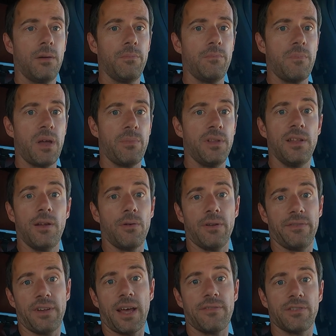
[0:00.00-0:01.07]
Maybe they don't
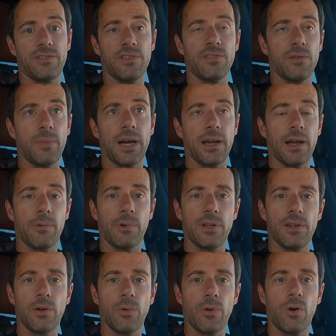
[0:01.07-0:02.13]
even have a system. I
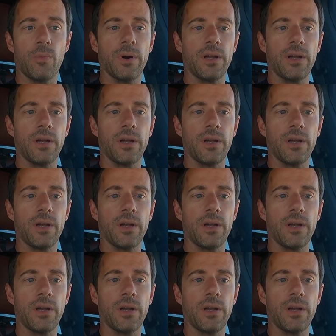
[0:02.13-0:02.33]
really don't know.